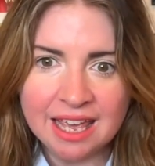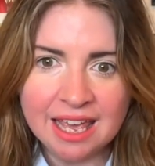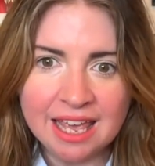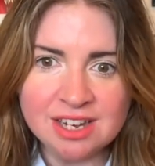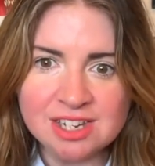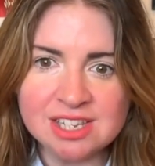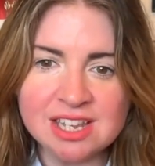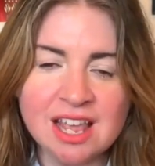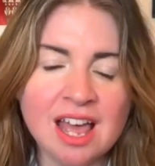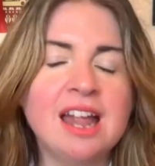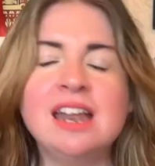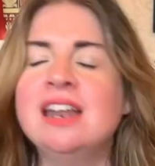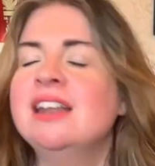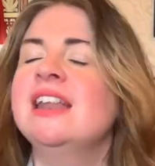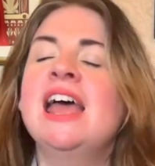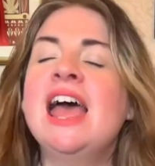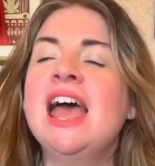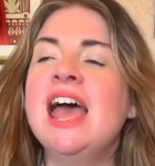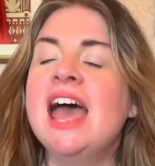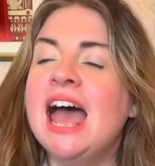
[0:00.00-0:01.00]
It just
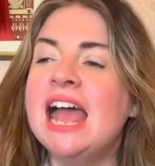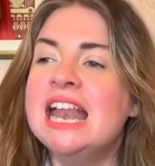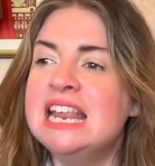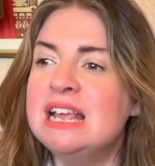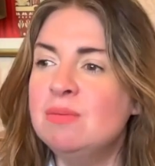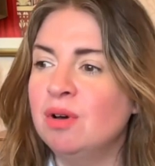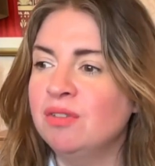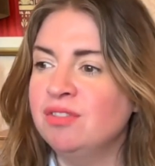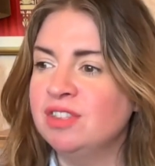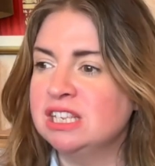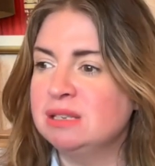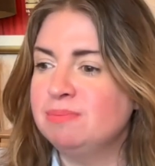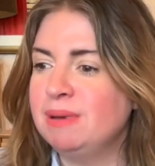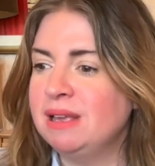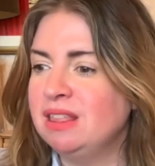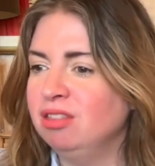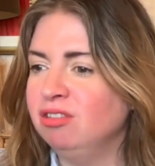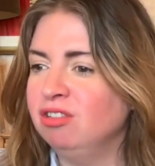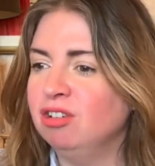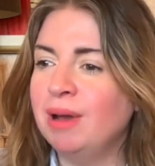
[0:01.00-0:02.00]
can't. Anyone that's
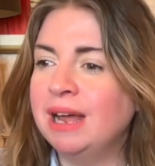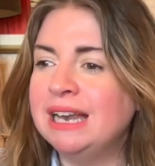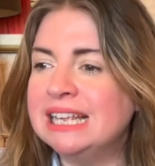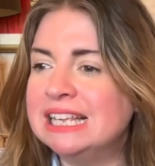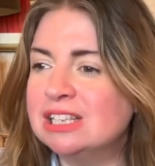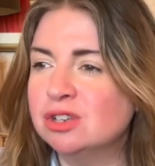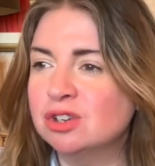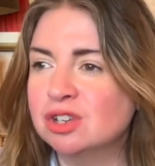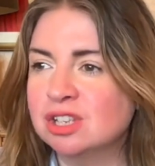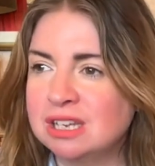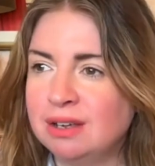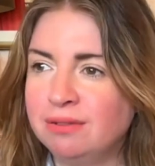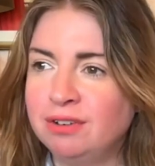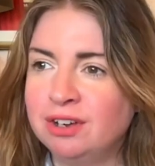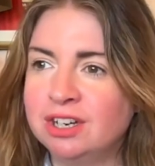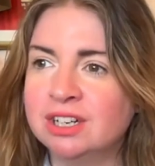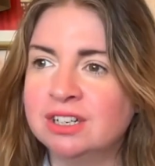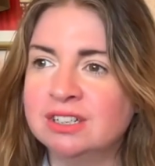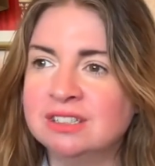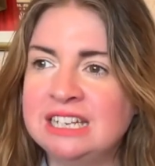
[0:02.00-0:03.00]
been through any sort of
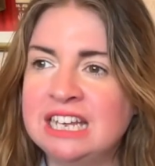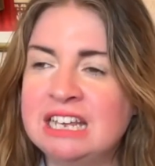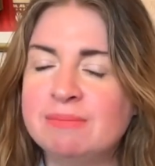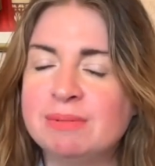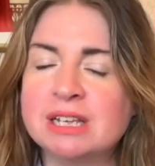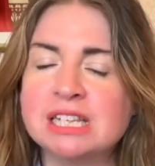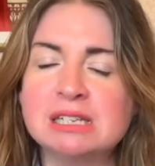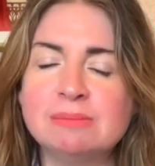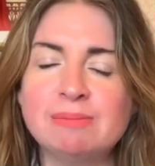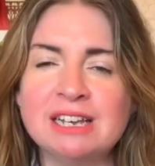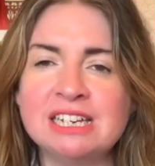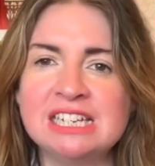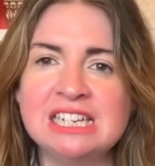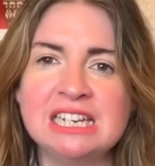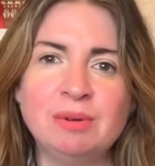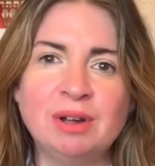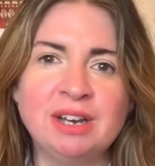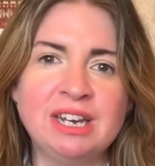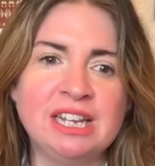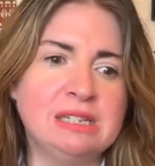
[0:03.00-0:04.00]
difficulty, but
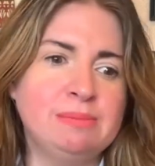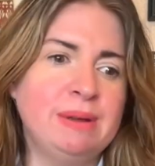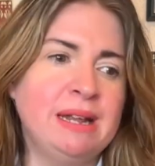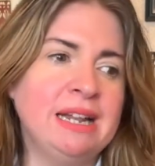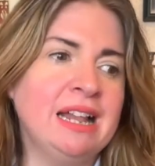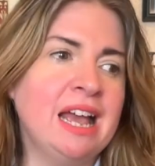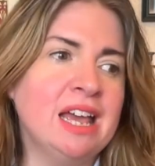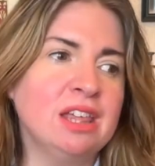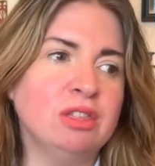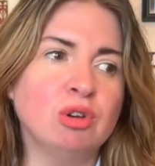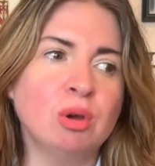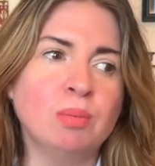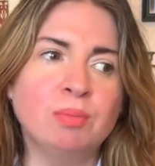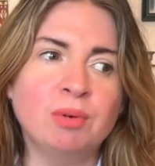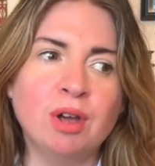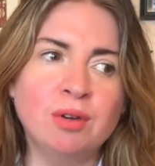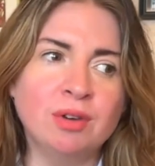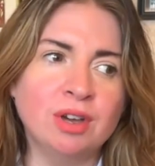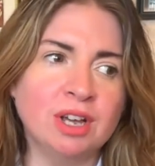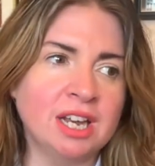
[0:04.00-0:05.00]
especially when it's been like through a
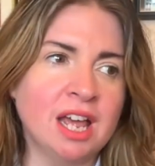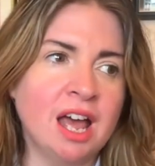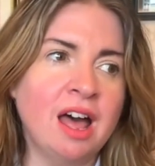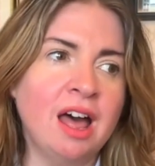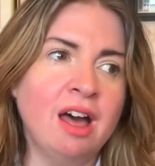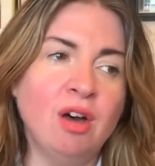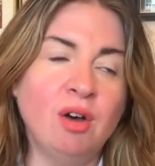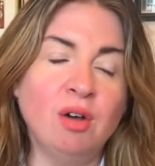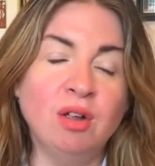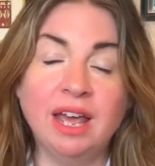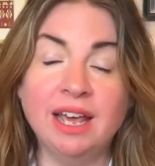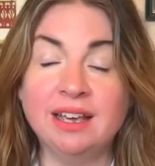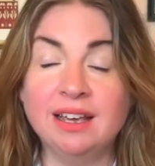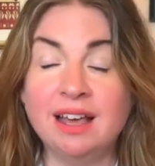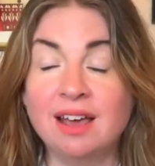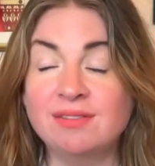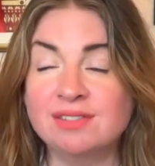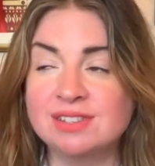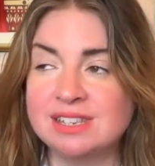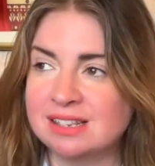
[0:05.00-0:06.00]
broken heart, or like
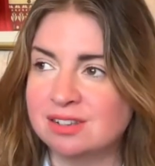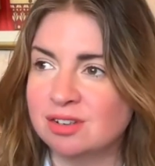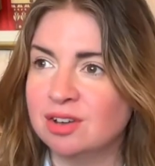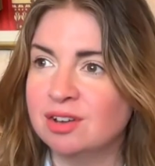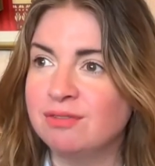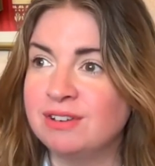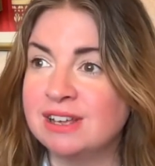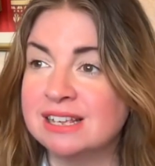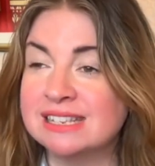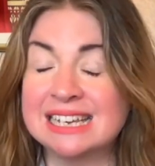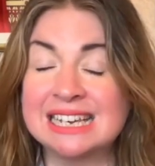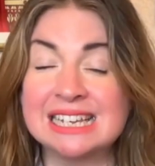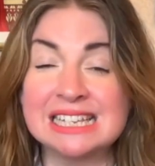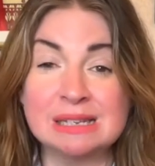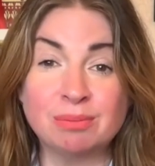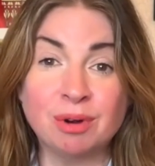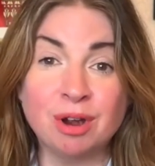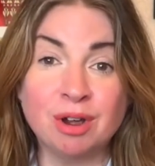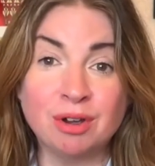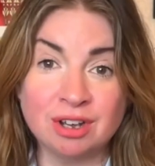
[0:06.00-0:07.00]
I've said, it feels like
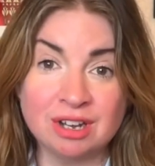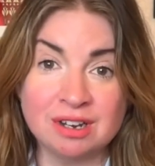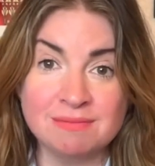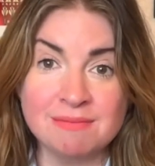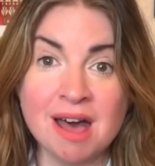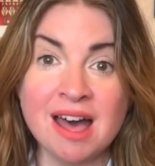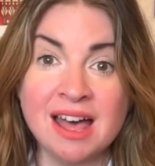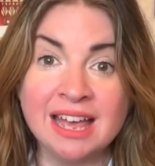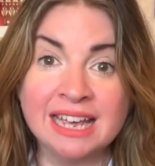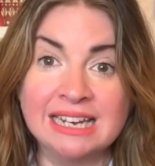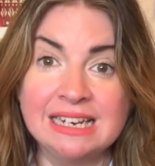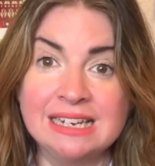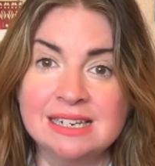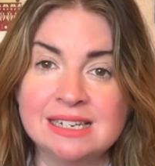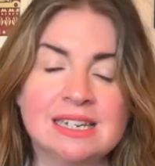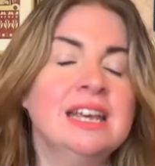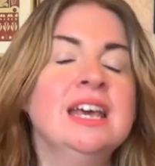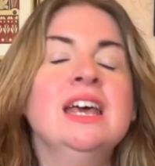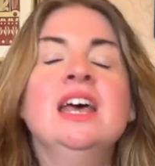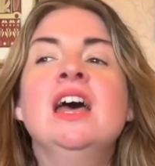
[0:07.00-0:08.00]
it's a broken
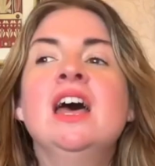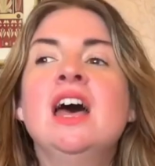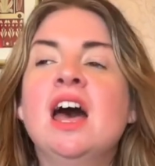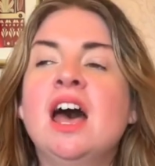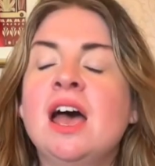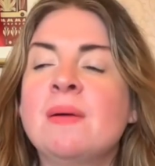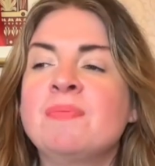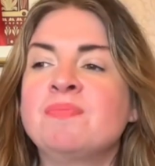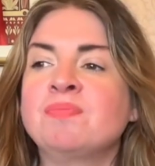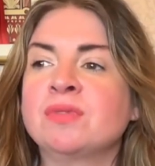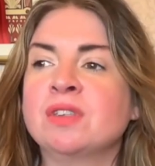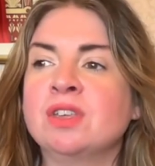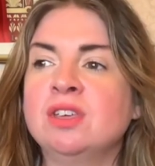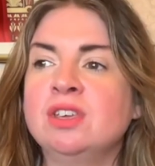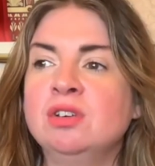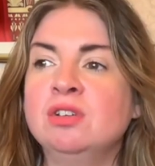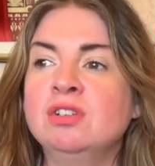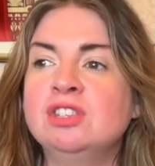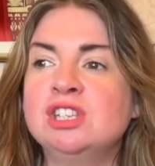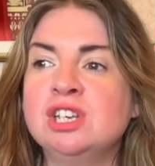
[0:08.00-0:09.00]
mind,
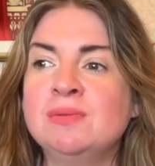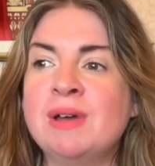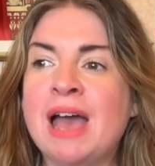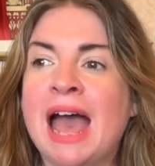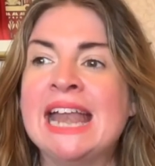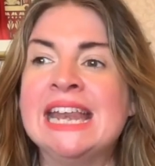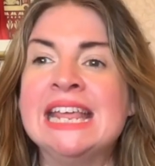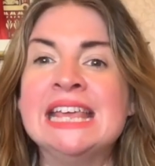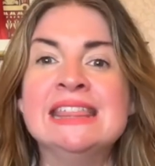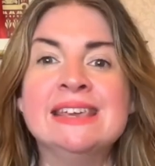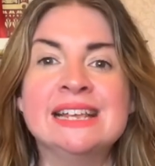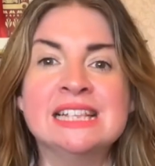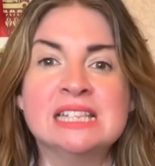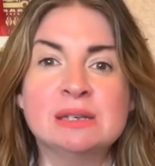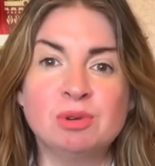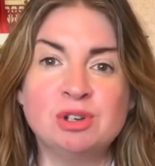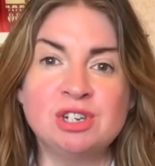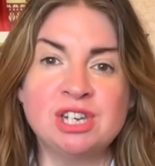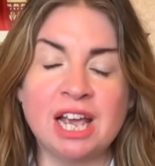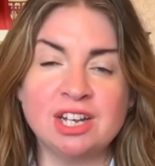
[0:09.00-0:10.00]
you'll do anything
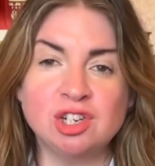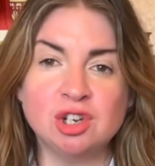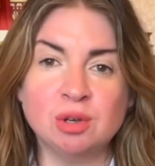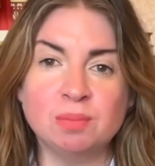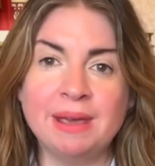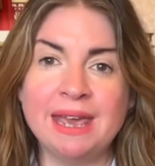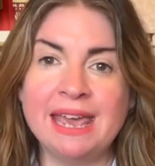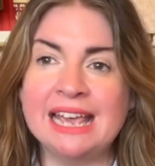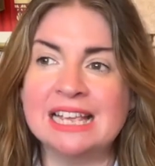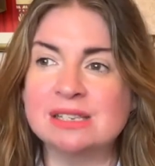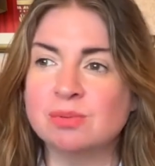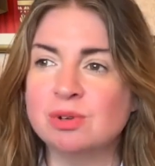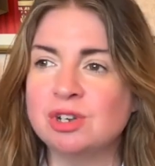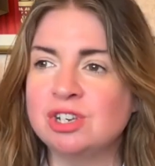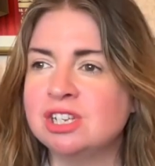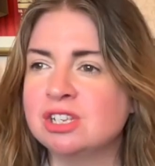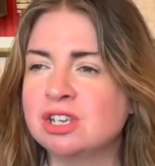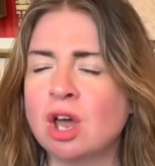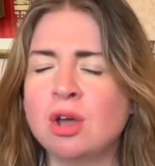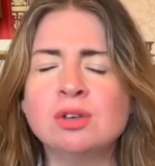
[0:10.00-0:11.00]
to protect your peace,
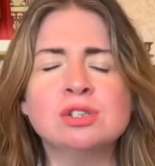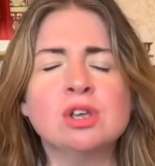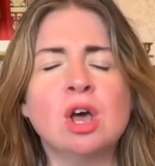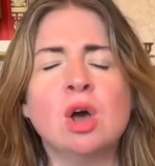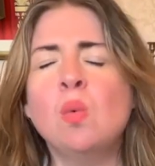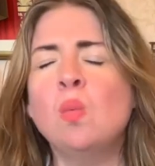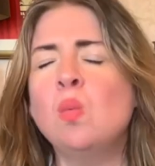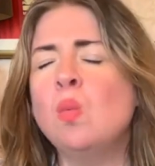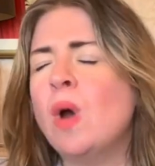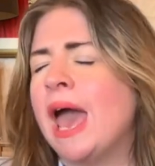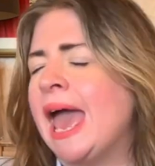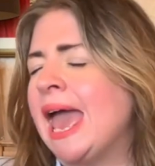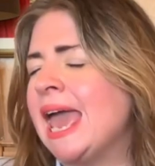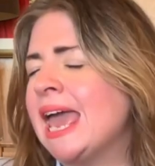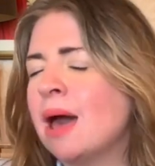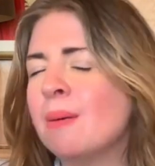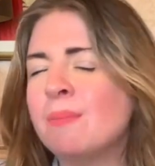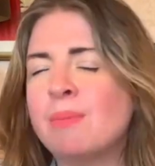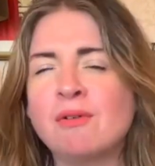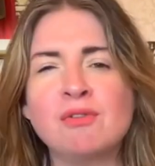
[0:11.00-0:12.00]
which goes
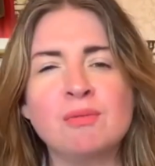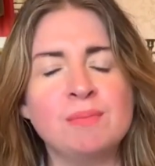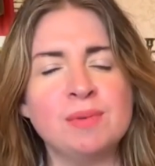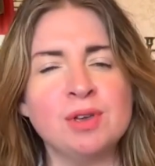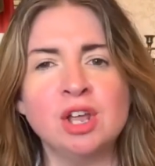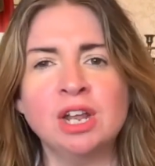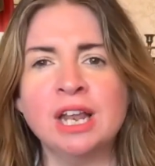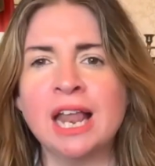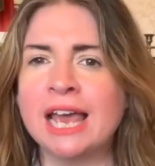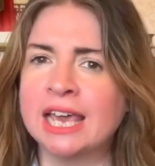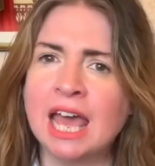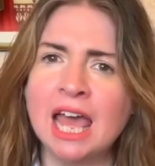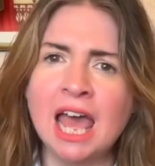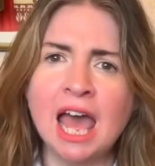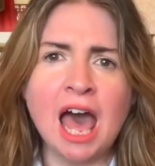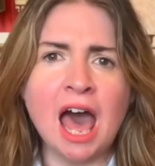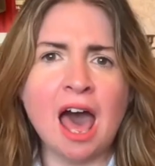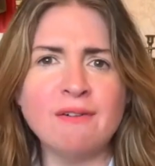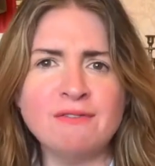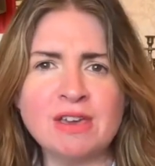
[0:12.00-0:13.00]
way above and beyond like
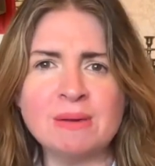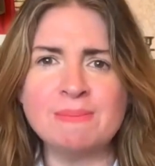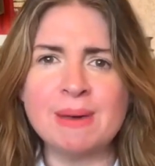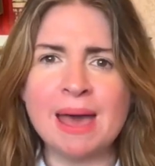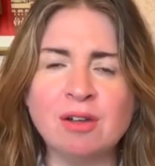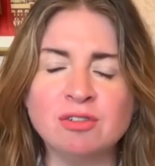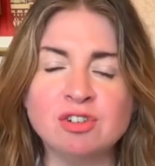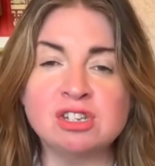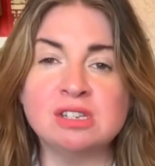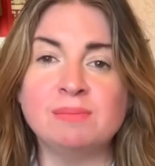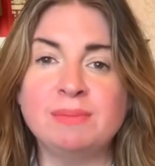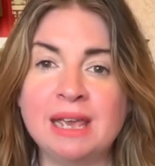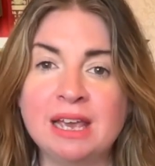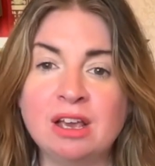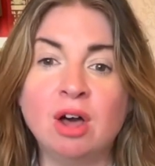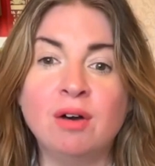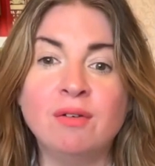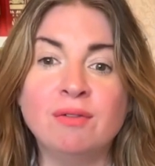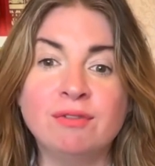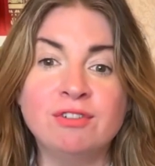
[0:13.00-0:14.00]
having boundaries and being
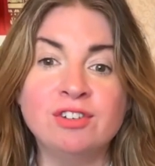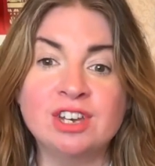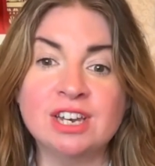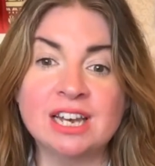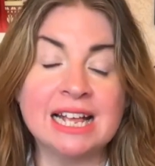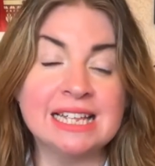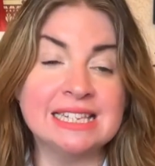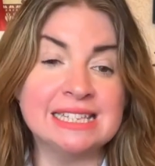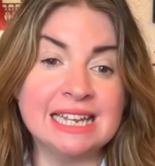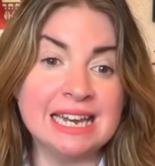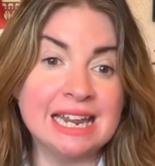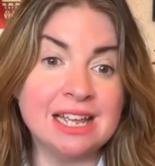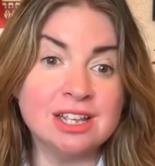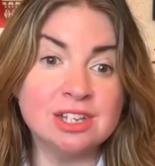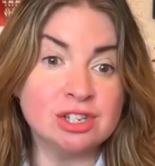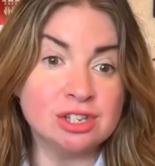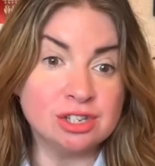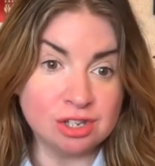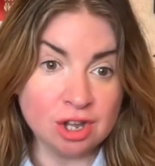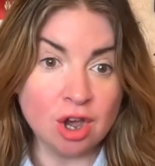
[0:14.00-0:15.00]
confident, as in
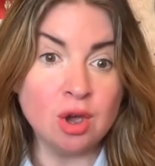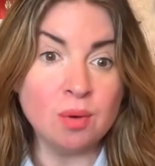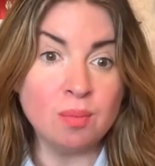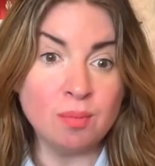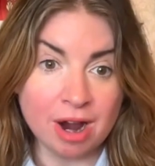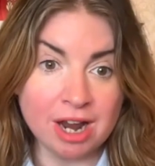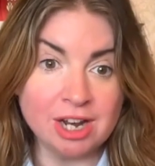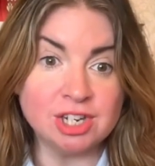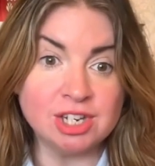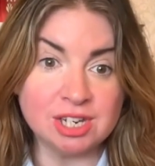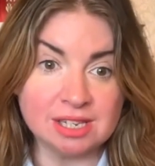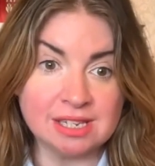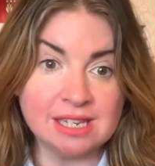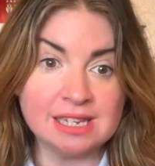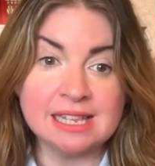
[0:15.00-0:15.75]
it's so precious.